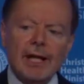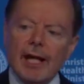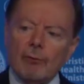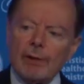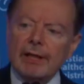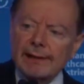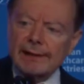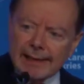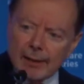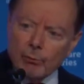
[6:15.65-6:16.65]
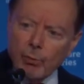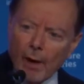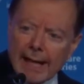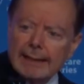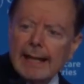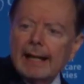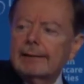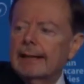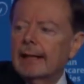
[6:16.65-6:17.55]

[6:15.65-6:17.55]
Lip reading: and we could see way down at the